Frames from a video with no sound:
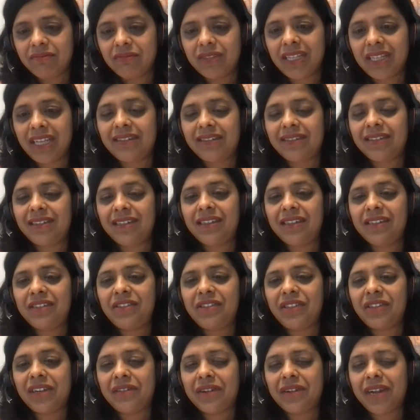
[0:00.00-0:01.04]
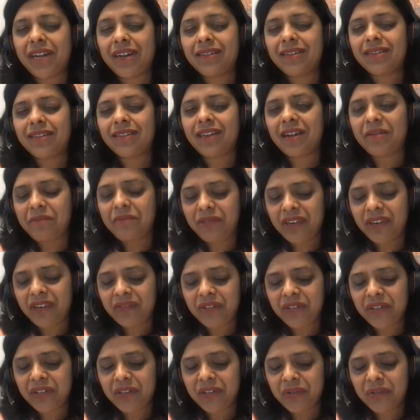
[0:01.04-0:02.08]
They still generate some
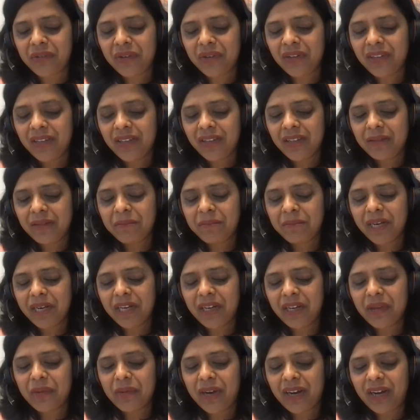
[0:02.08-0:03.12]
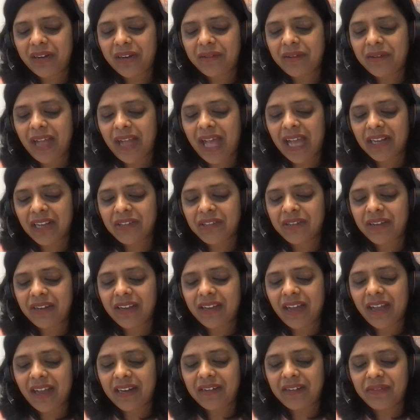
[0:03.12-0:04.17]
revenue, but you are
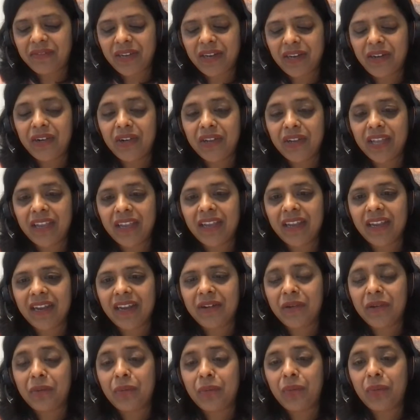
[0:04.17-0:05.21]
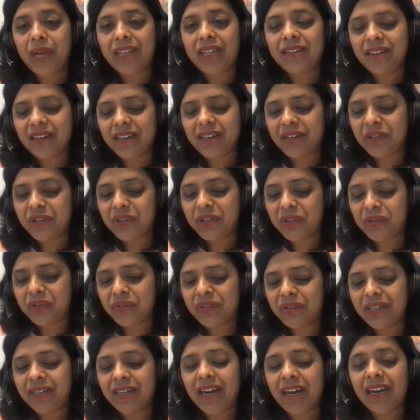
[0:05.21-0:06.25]
actually actively looking into whether you
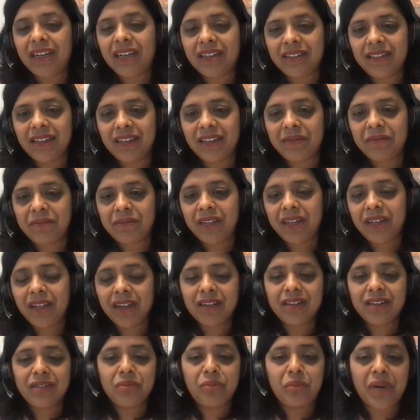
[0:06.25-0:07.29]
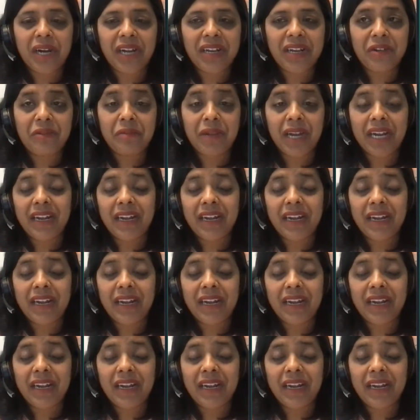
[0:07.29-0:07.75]
should retire them because one, you